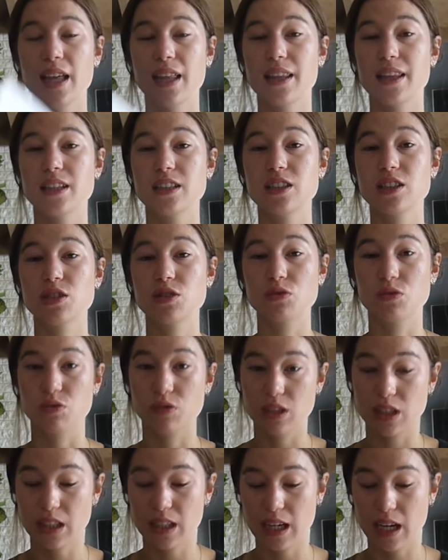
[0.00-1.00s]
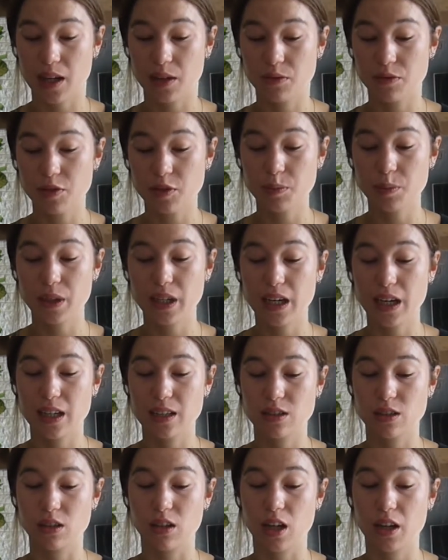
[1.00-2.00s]
This is really helpful
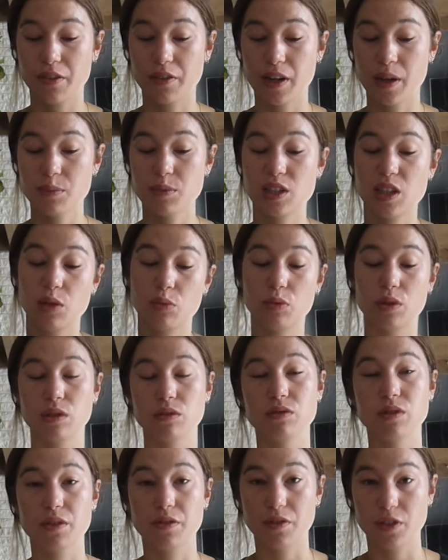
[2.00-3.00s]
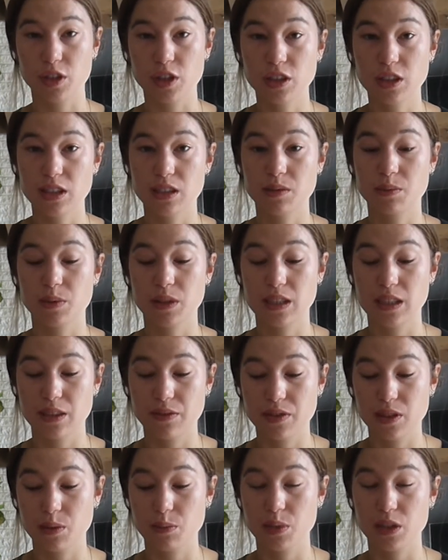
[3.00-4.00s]
because a lot of times they will refer to
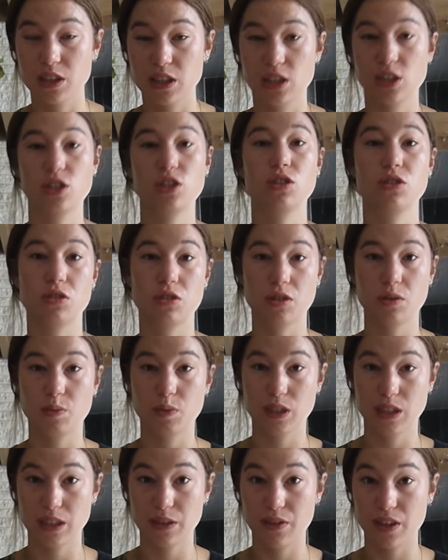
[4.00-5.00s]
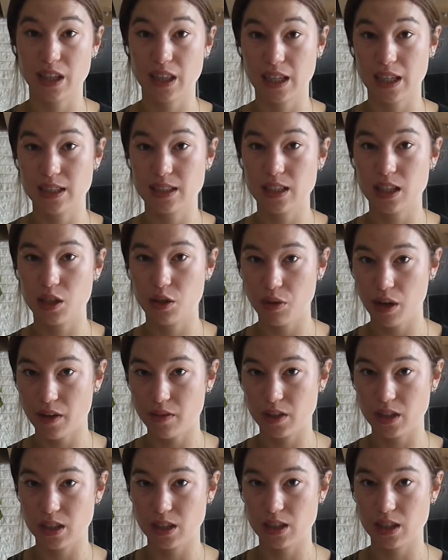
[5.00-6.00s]
specific positions or specific things that you have
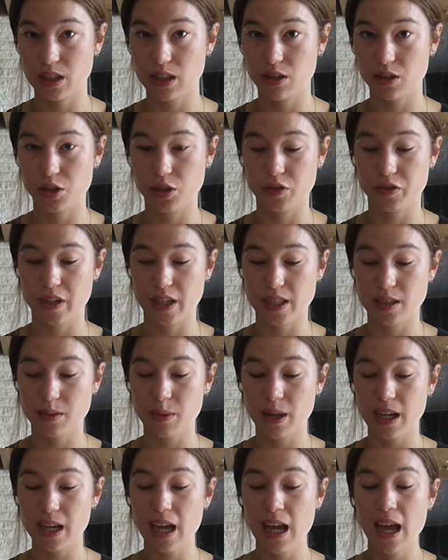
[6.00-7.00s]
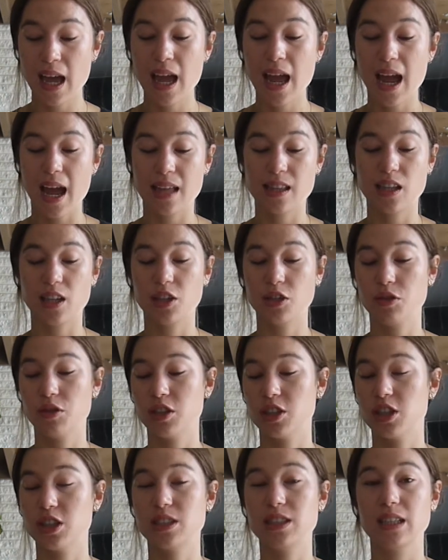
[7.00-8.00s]
listed on your resume, and then you can
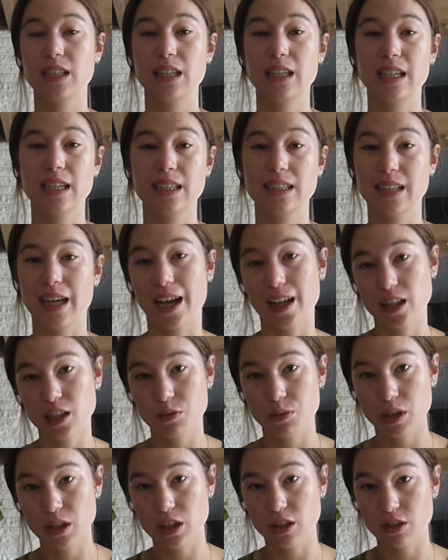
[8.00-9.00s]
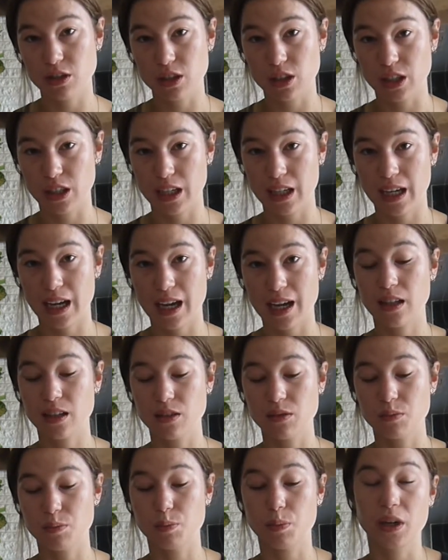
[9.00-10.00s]
just see exactly what they're looking at
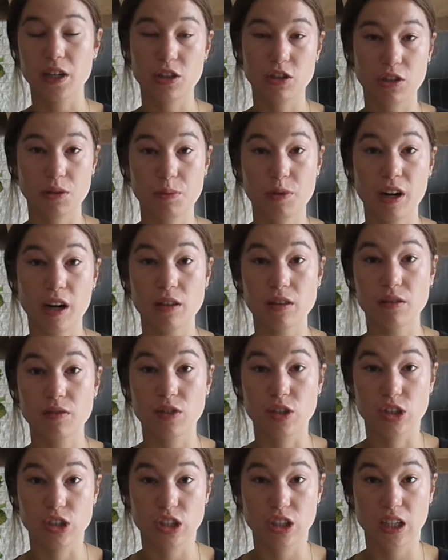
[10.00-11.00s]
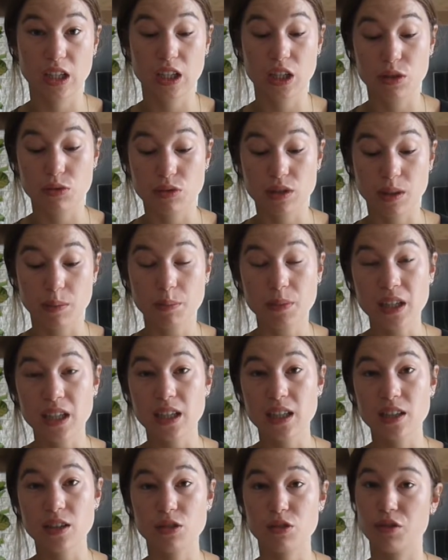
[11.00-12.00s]
and make sure to print out the version that you
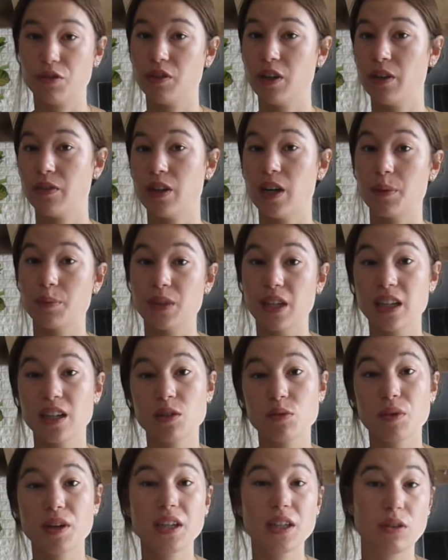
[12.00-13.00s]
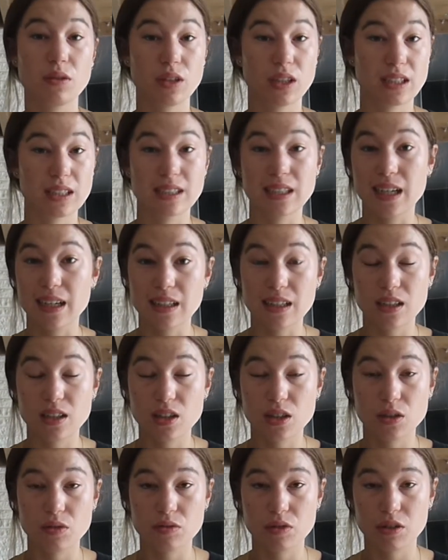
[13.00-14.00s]
submitted, or if you have an updated one, you can send it to
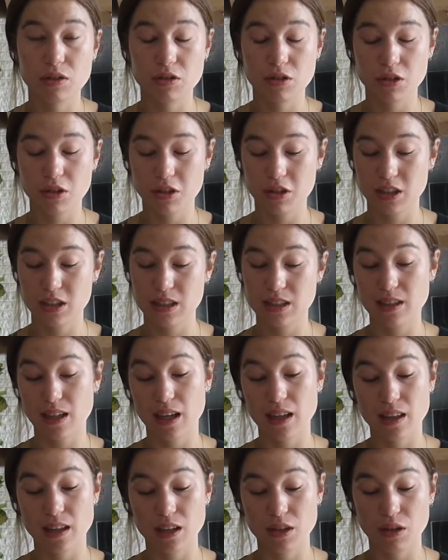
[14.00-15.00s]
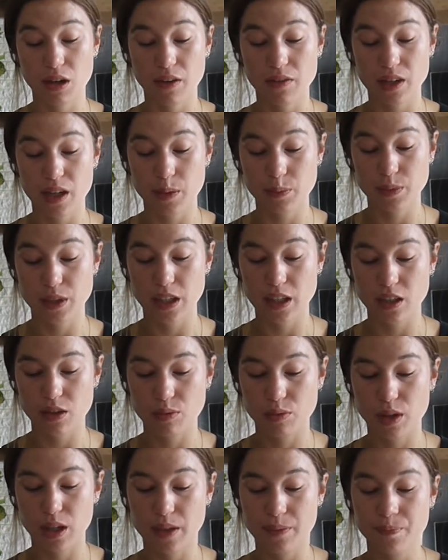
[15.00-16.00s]
the recruiter and say that you have an updated
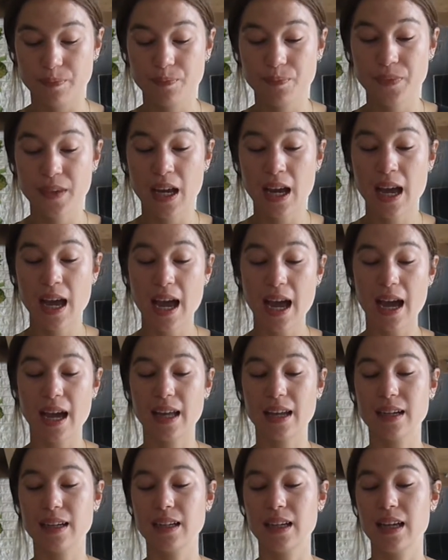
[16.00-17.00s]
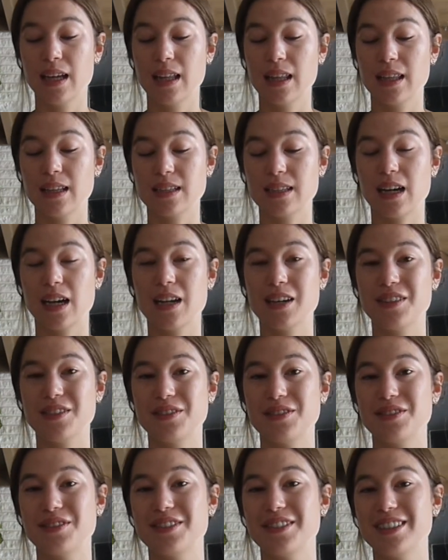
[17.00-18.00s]
one. And this kind of
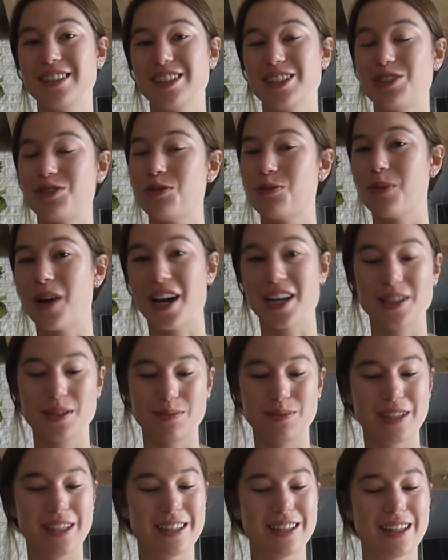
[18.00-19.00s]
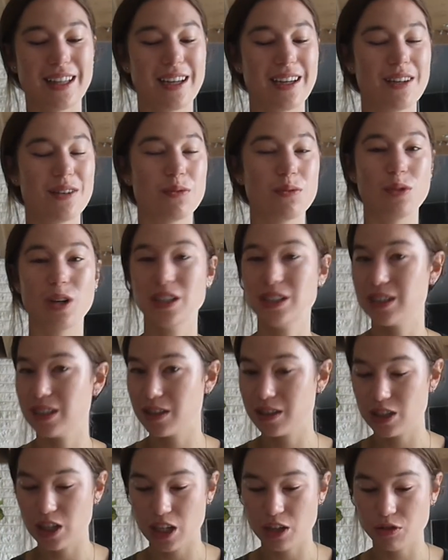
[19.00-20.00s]
just reminds me, like, what's the
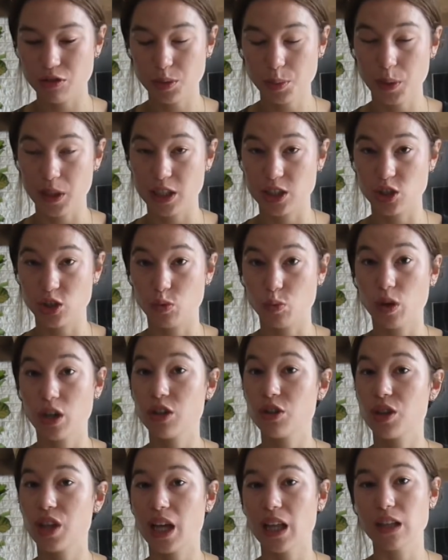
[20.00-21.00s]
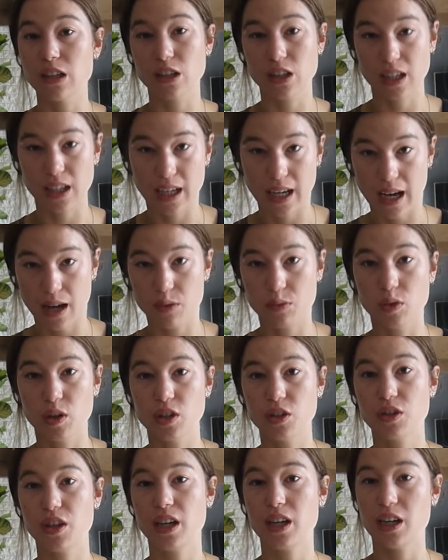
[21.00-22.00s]
general picture? What are they looking at? What
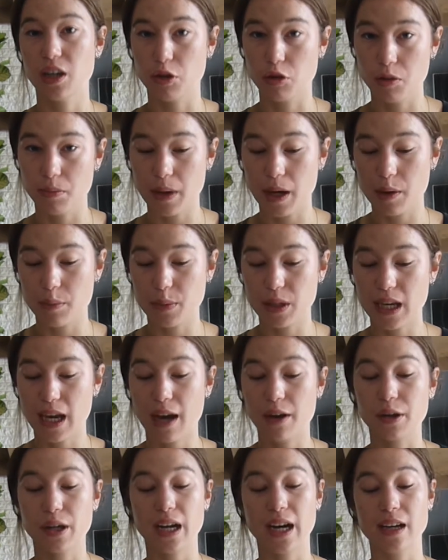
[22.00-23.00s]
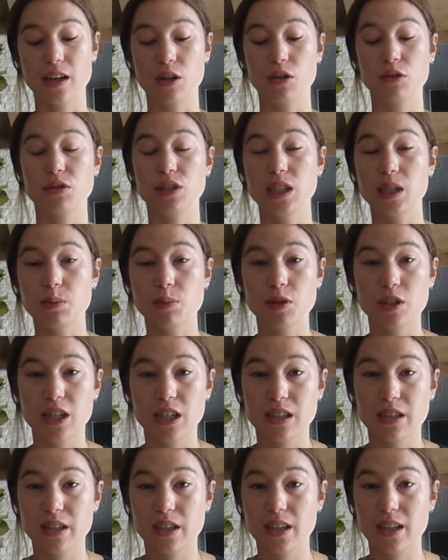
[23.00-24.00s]
do they know about me? How can I go deeper
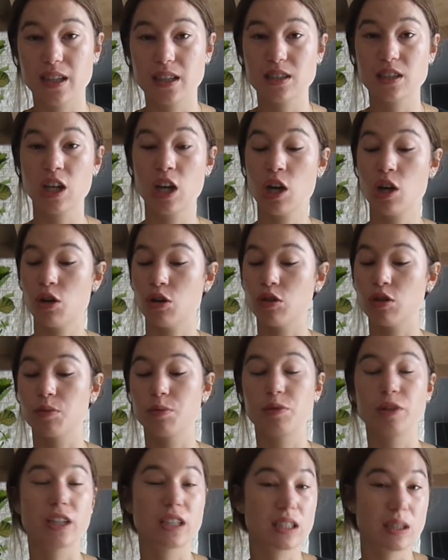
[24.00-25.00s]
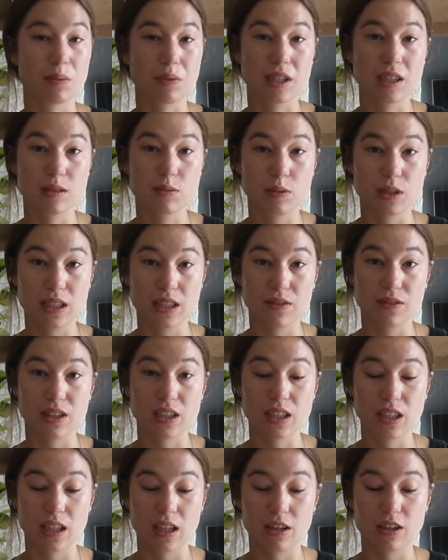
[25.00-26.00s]
into this or bring something specific
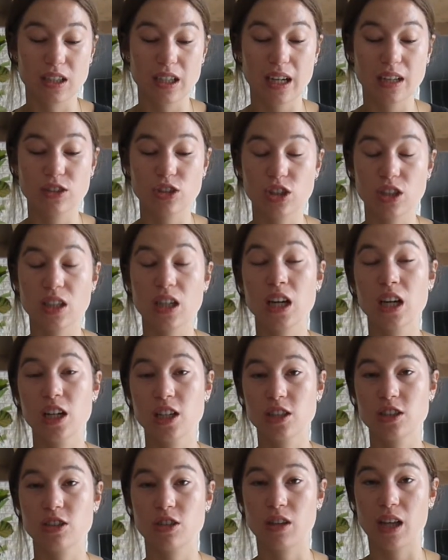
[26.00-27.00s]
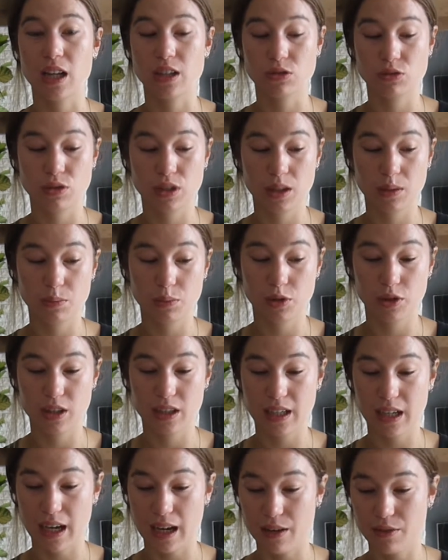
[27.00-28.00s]
to their attention? So that's really important
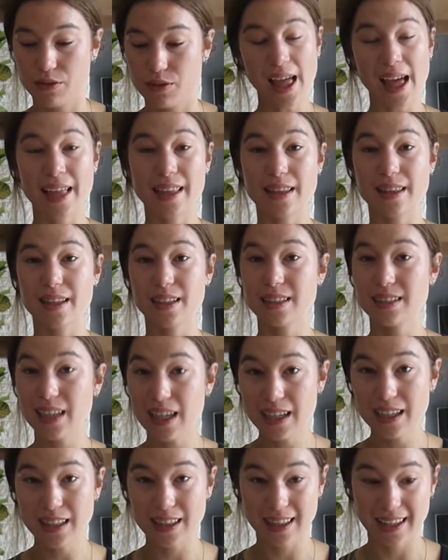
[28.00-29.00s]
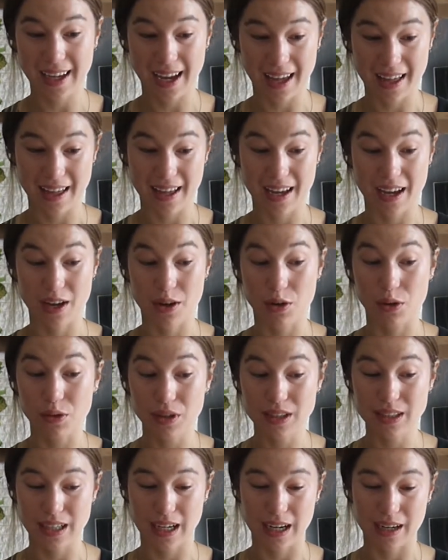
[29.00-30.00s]
to have. And the second thing I
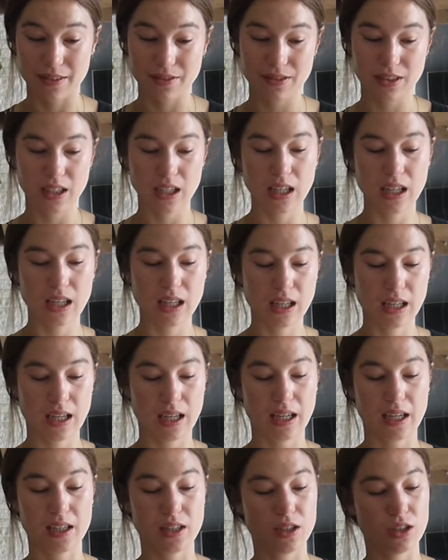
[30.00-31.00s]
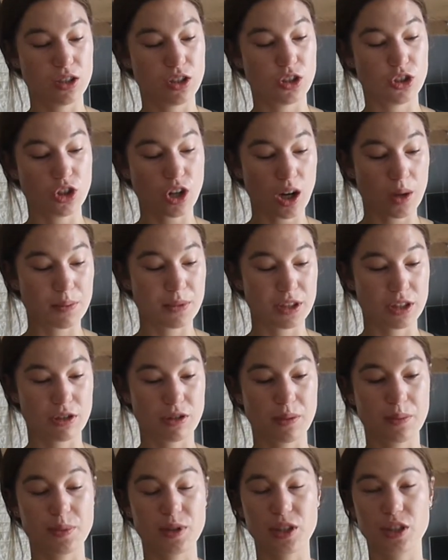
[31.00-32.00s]
always have is the job
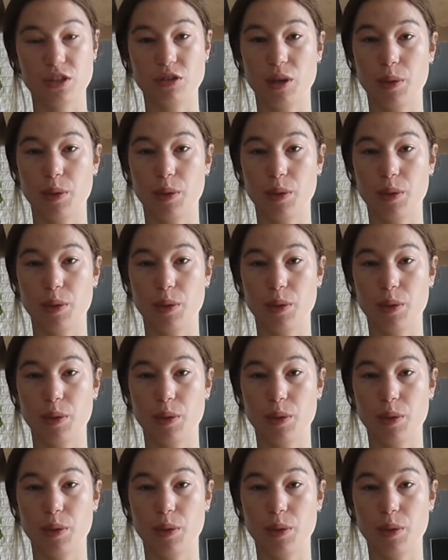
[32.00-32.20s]
description. So I